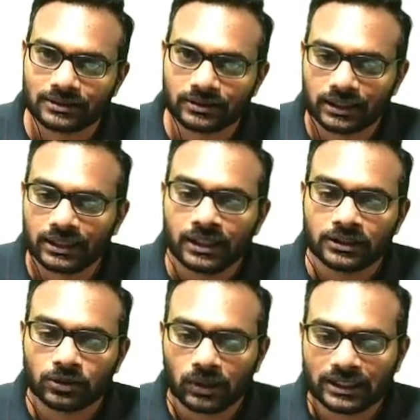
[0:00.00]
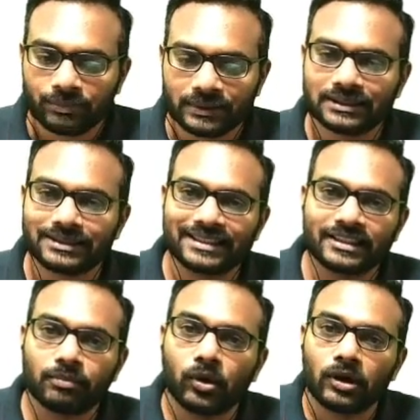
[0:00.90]
Right? So what happens is that the
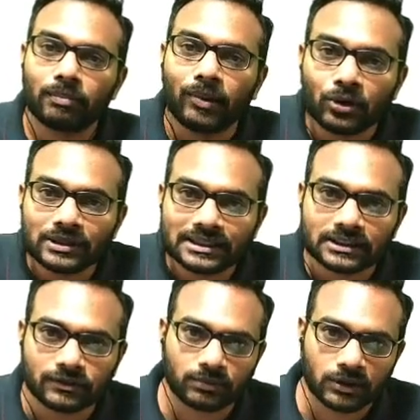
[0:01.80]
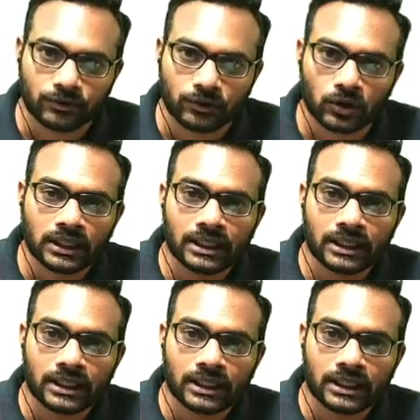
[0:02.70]
ball bounces from the floor,